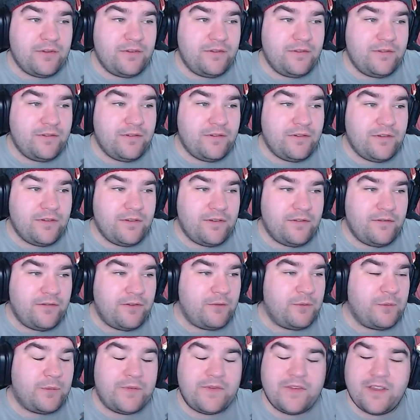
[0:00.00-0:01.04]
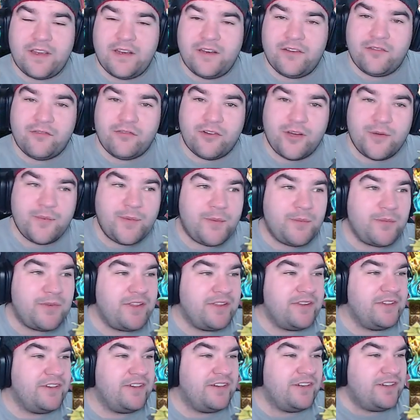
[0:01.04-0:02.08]
50% in the dream, I'm
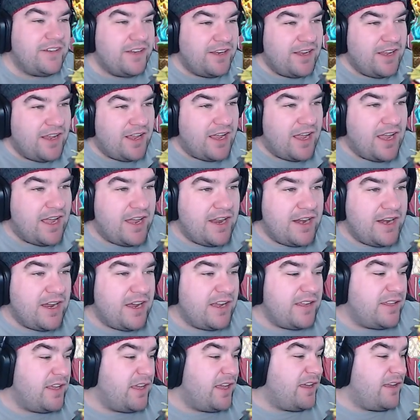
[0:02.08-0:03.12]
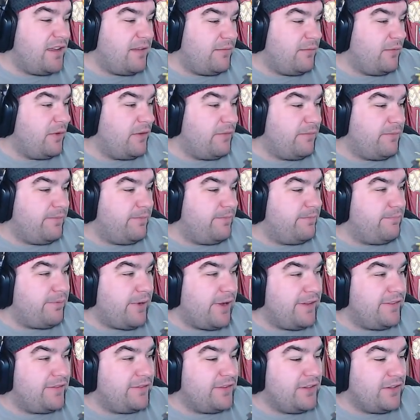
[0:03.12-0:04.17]
telling you. And yeah, we've
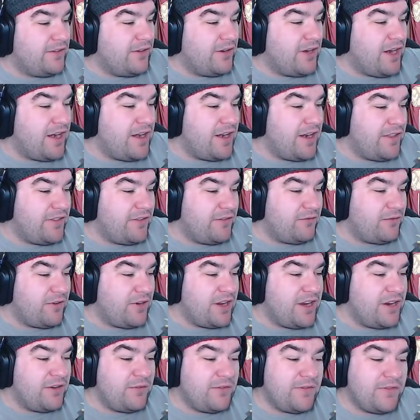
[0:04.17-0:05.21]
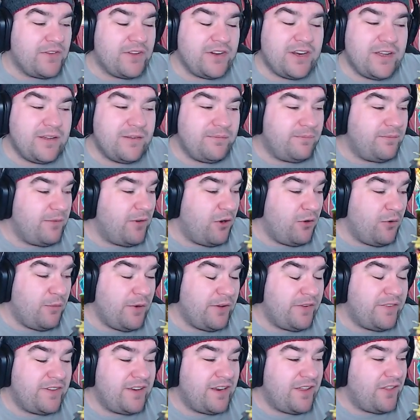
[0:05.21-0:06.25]
basically got another round. We've got
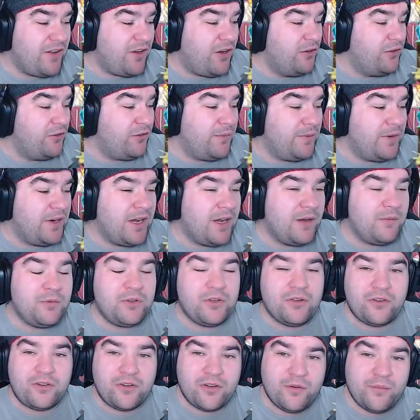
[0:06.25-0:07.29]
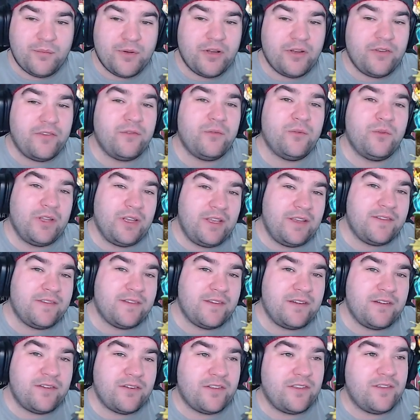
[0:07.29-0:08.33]
almost another ultimate up. We've got combos. We'll
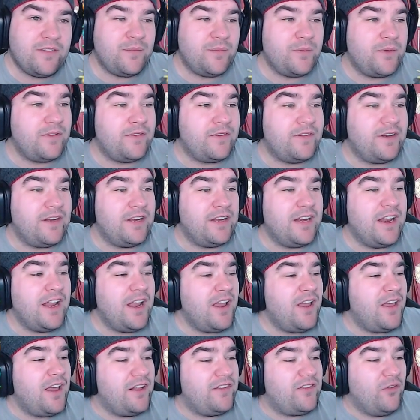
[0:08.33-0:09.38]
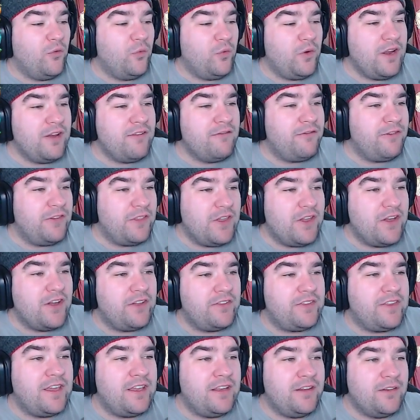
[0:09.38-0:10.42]
easily knock this person out. That's a win for the
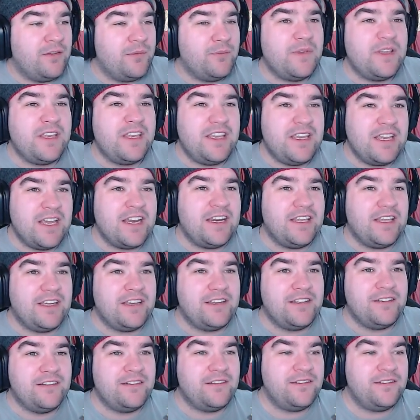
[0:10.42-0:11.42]
Earth Kingdom yet again.